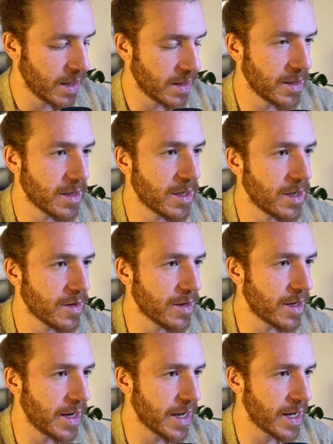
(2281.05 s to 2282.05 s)
And then
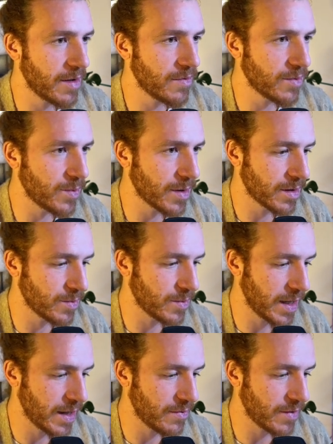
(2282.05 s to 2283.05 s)
here I have what
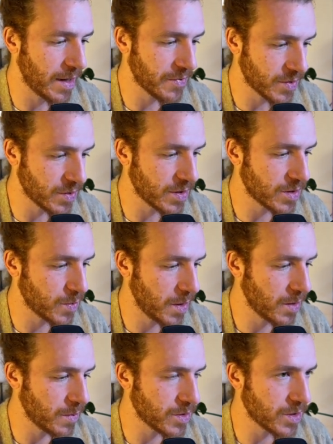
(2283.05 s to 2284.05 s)
we have after the
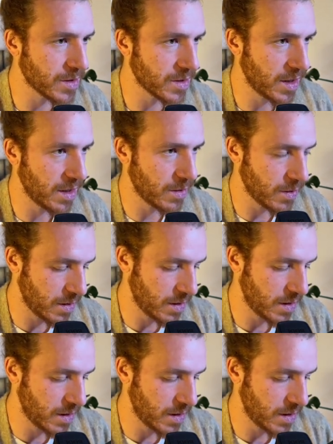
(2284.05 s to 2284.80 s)
string, which is either